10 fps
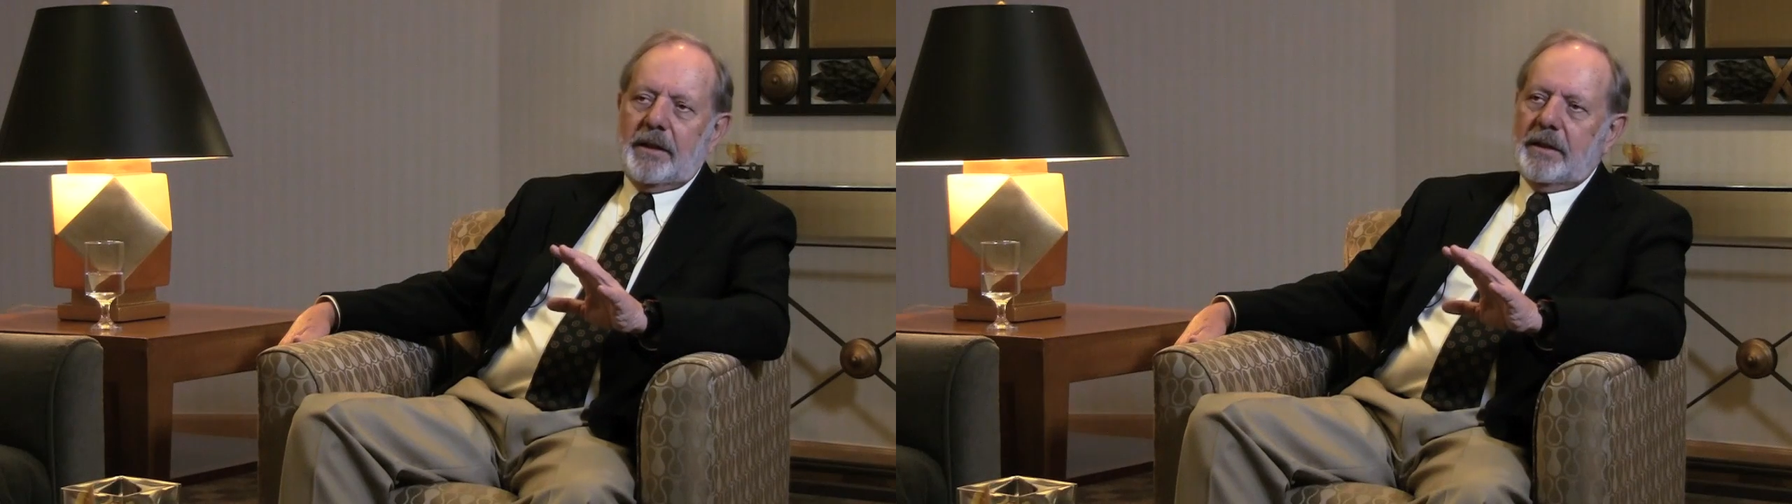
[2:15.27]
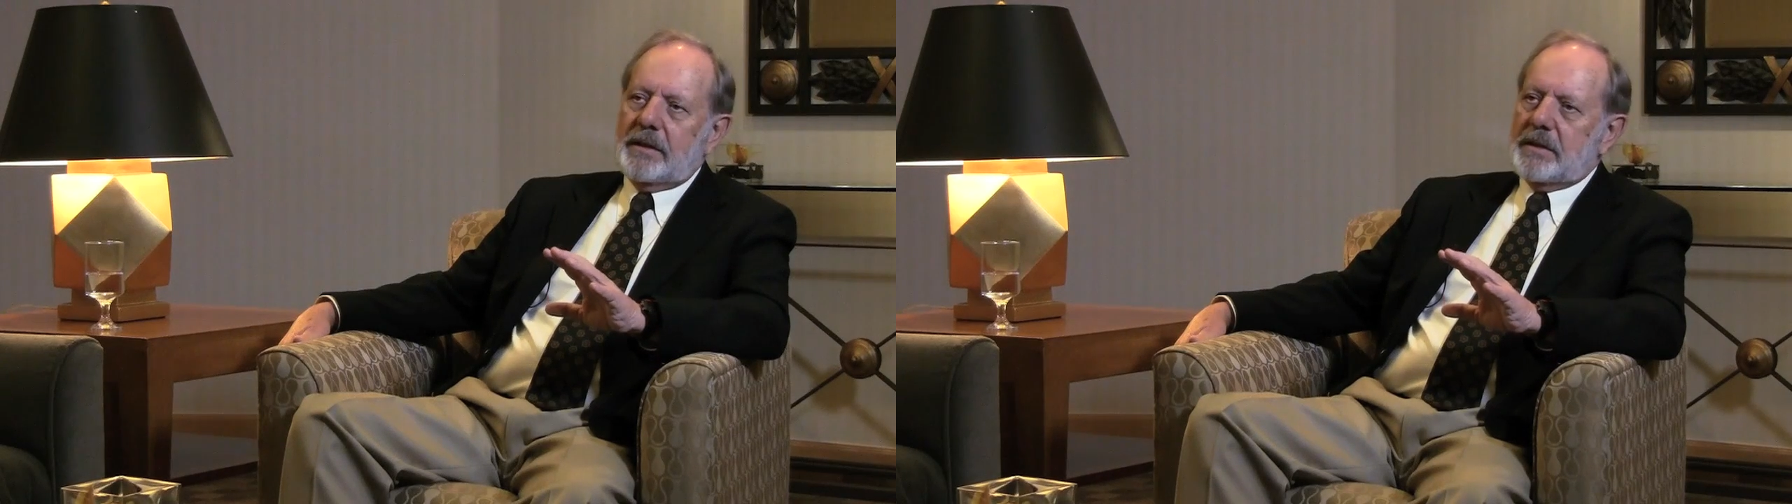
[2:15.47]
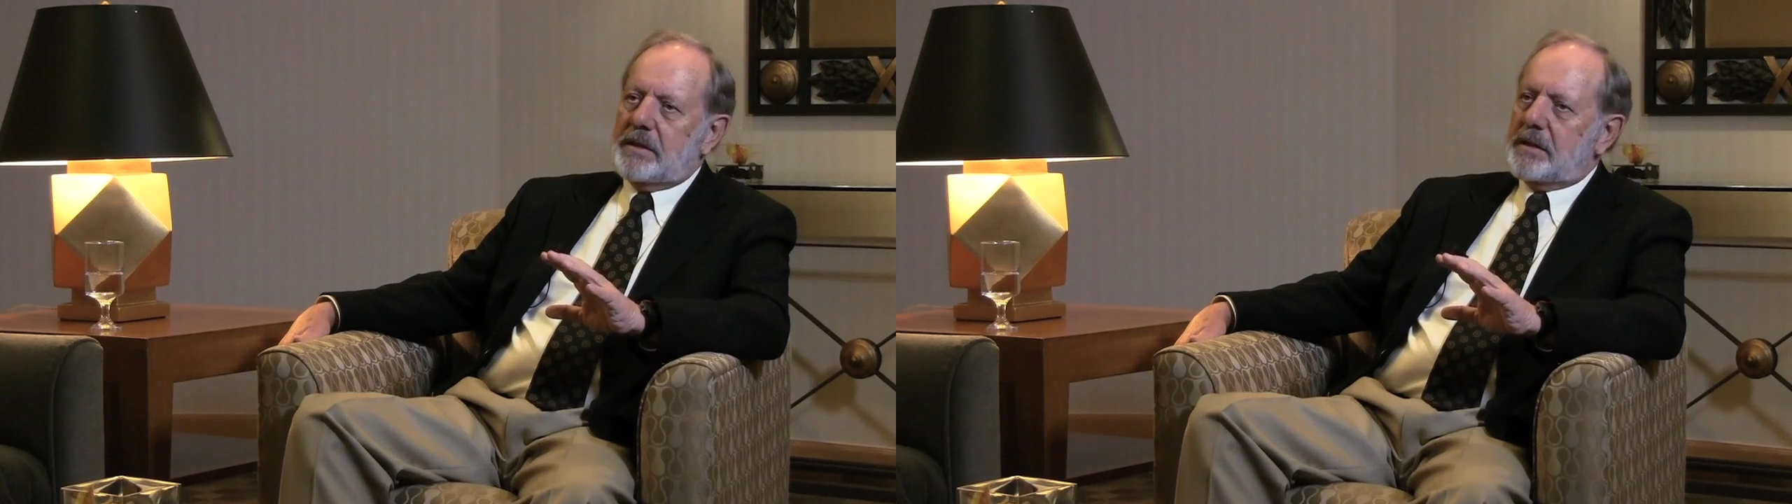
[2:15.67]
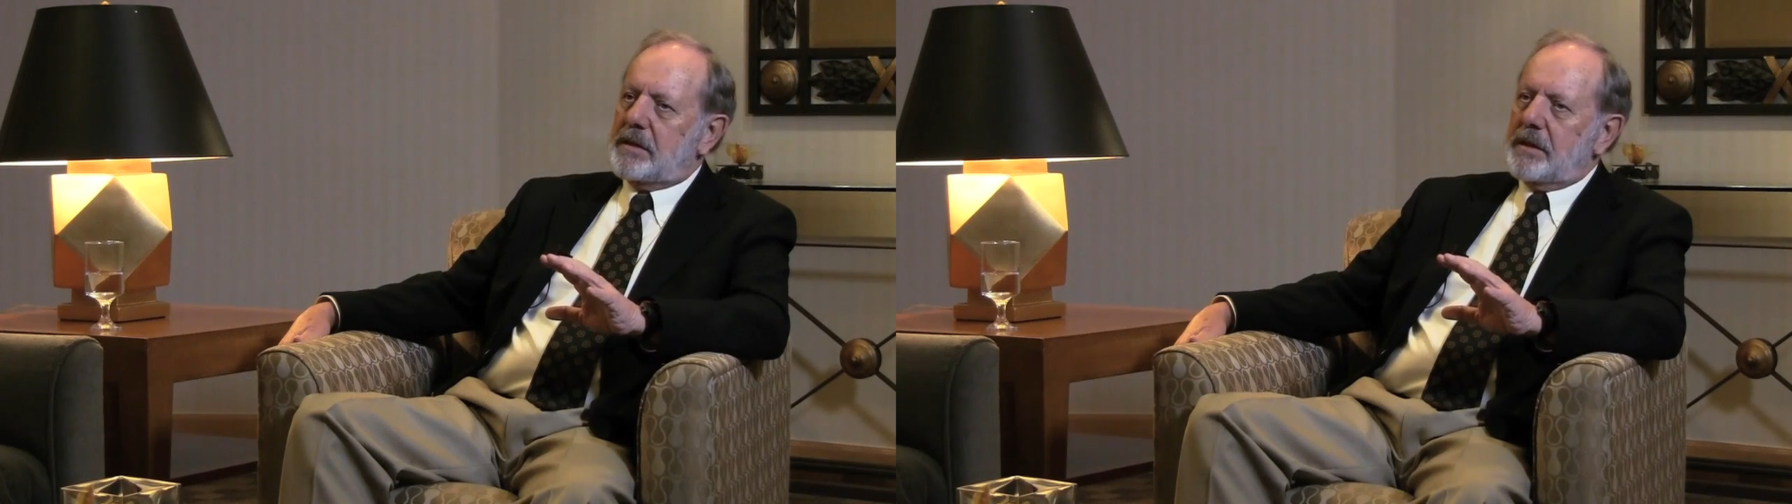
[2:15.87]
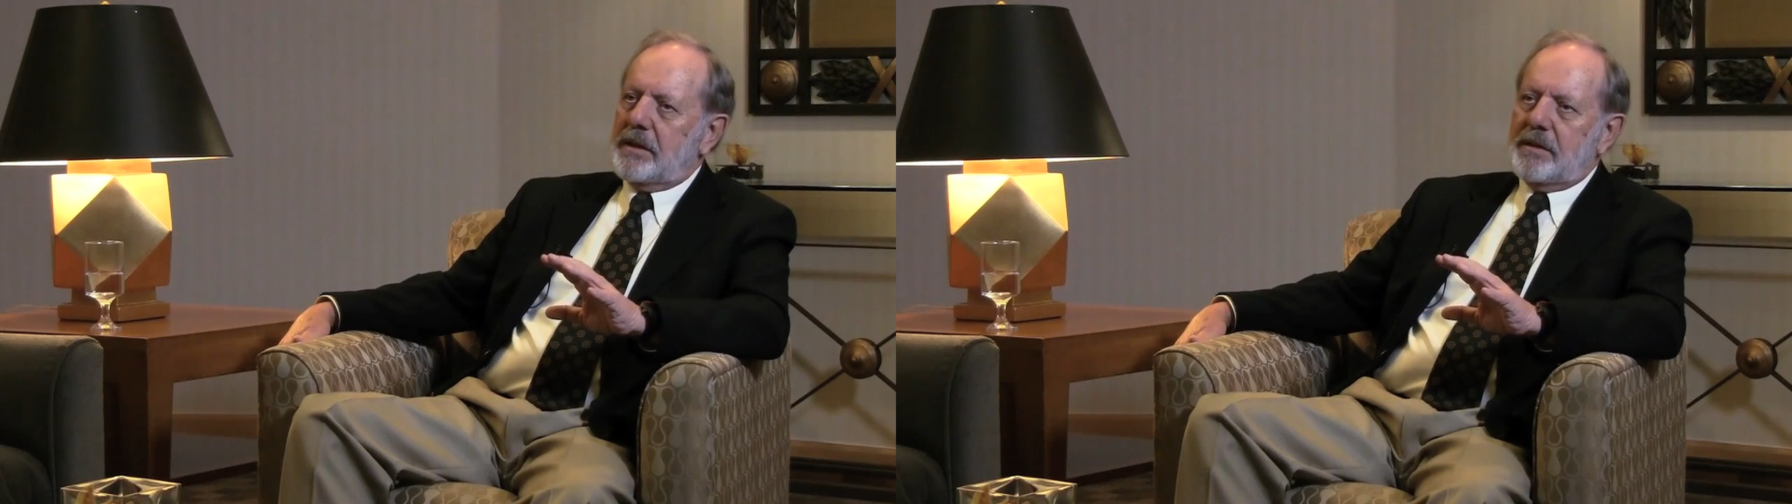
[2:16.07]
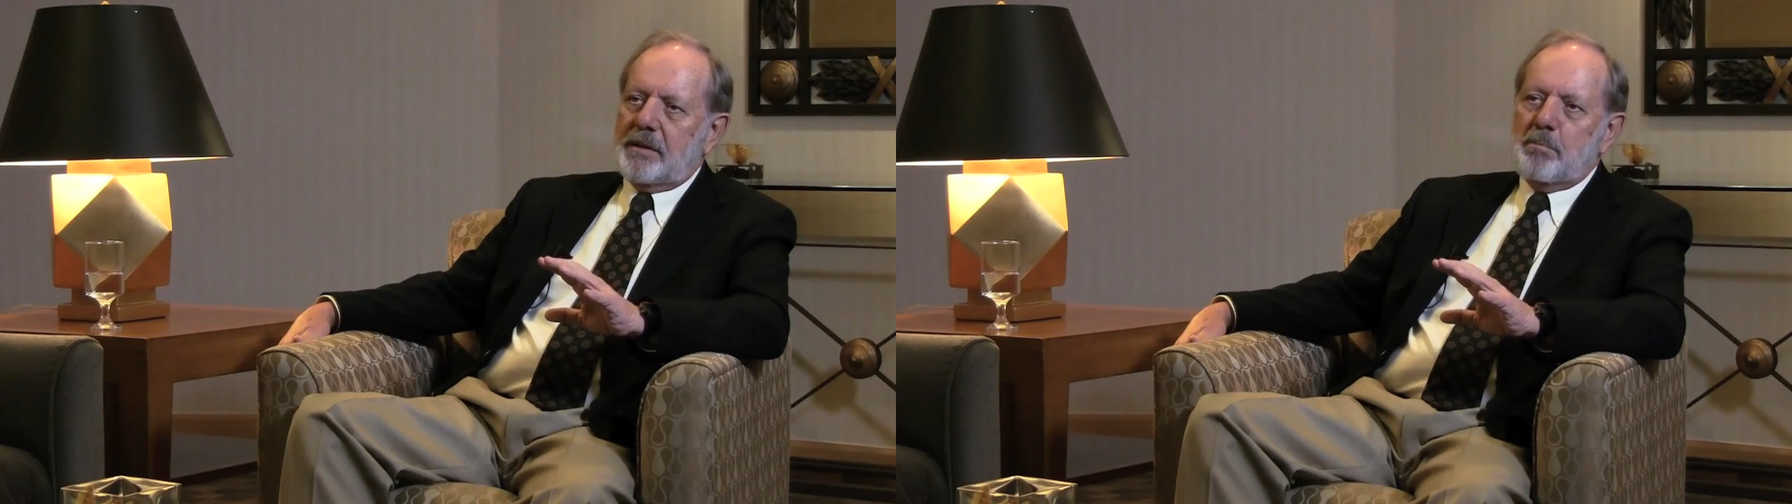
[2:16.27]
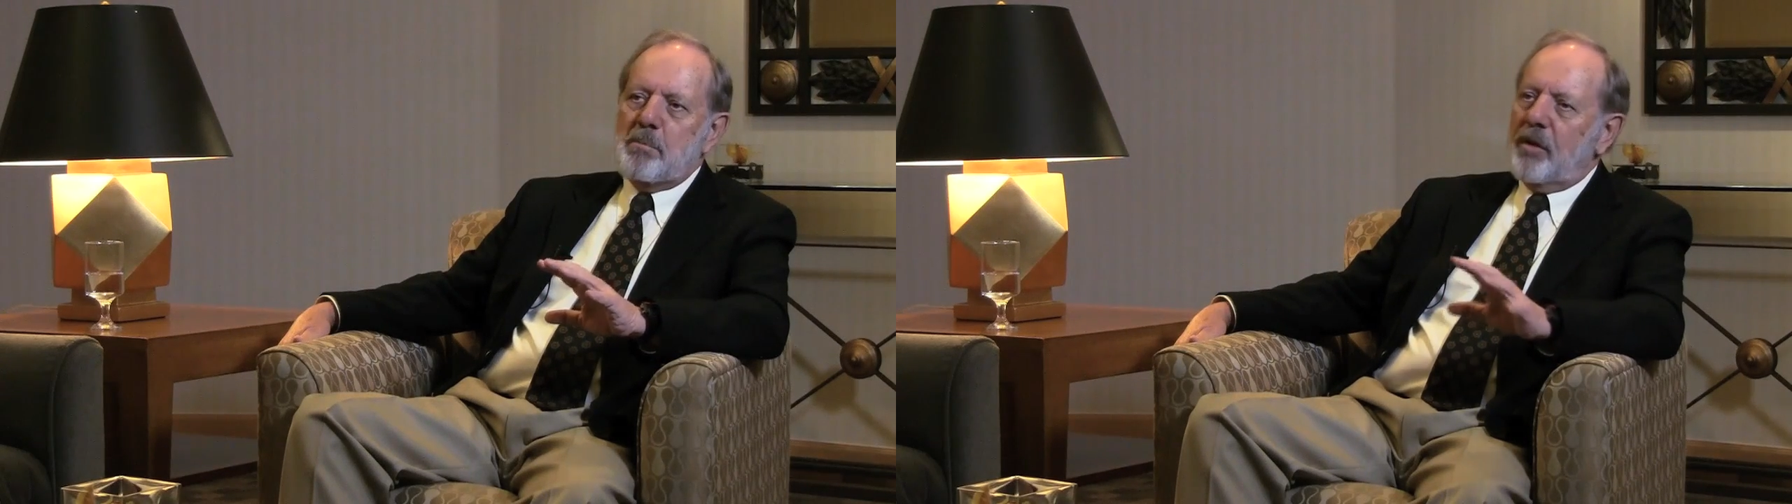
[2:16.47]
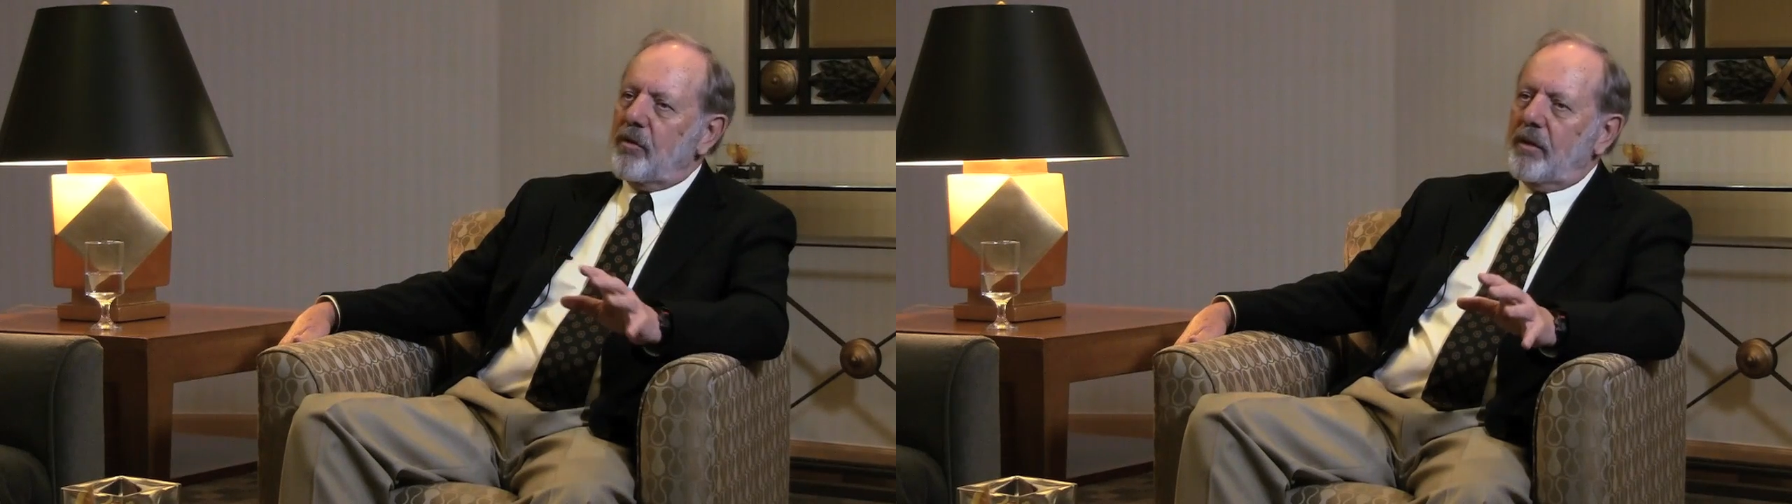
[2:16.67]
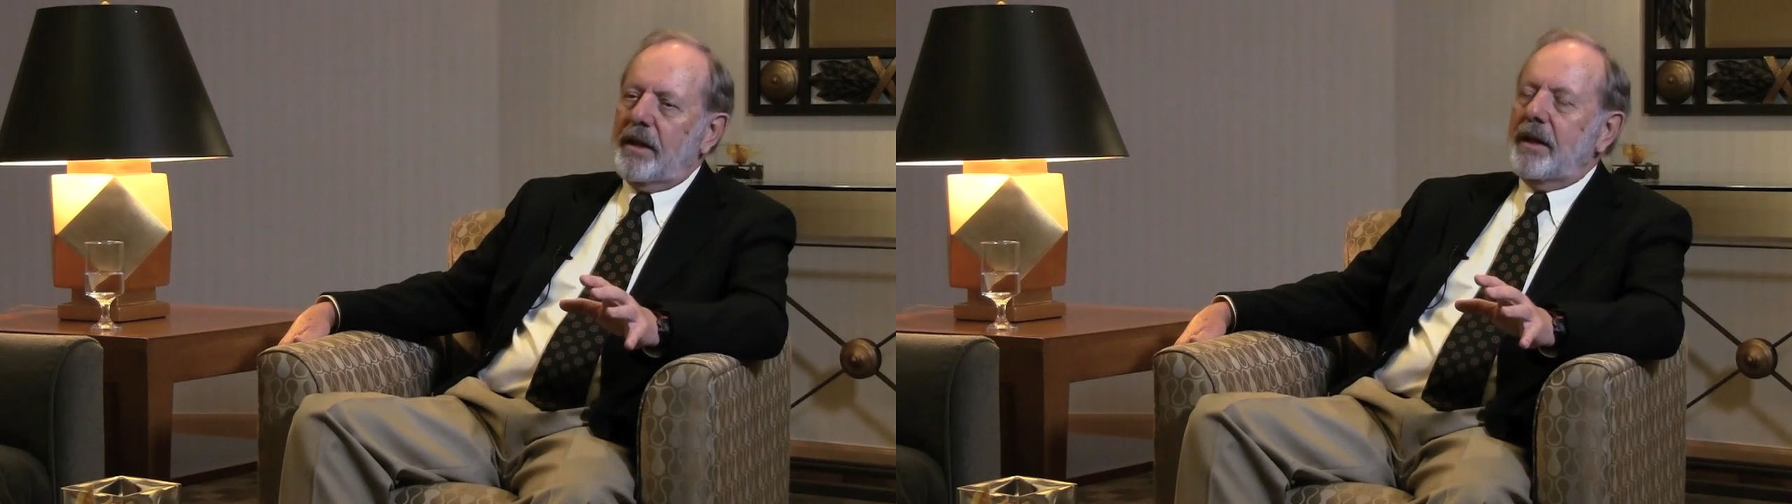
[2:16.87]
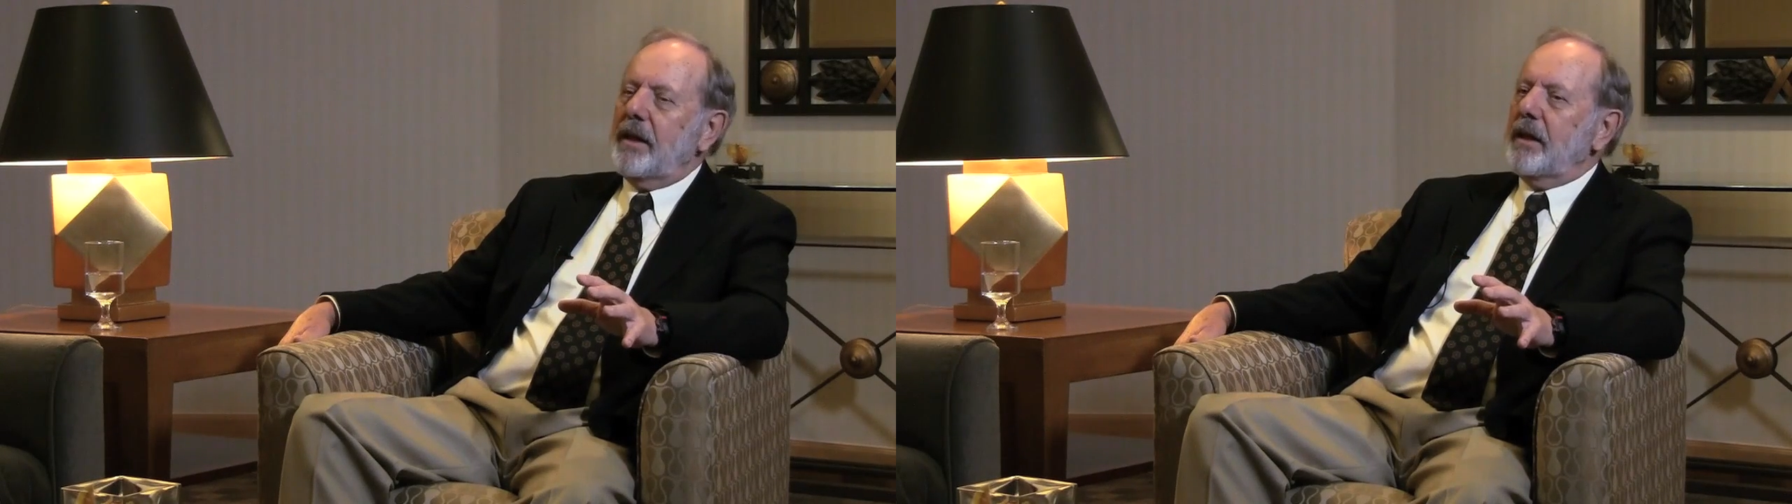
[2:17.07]
is a
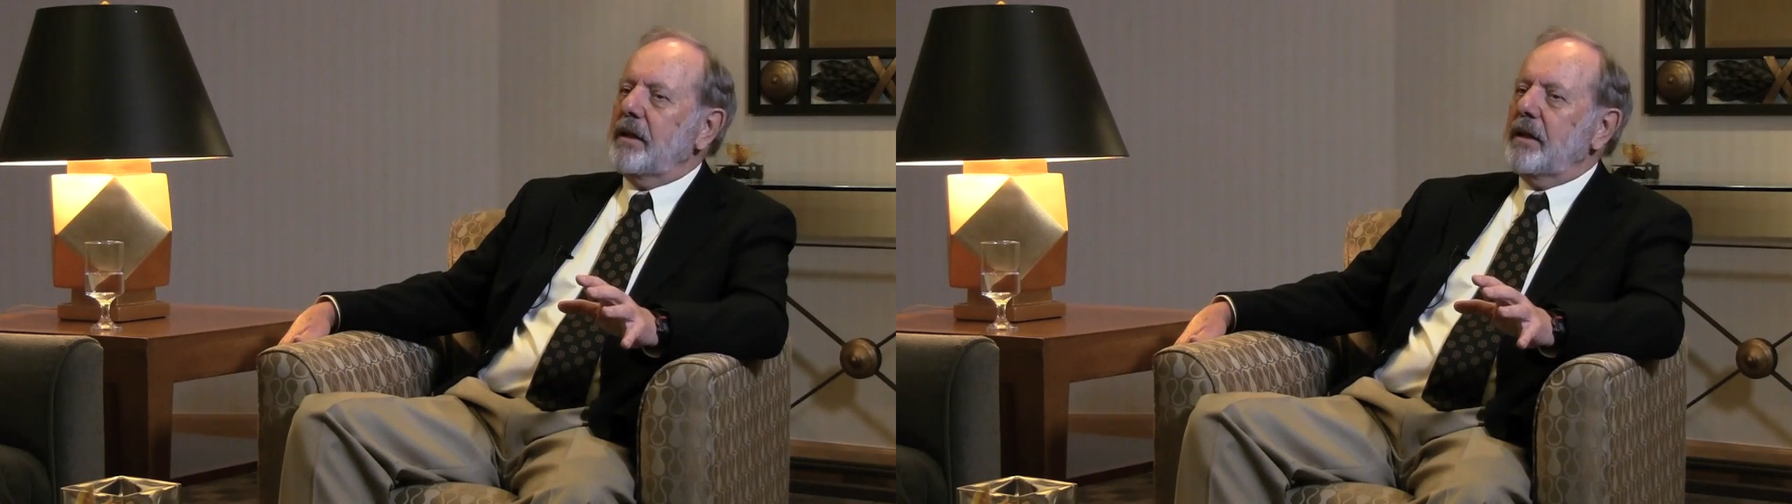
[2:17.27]
misleading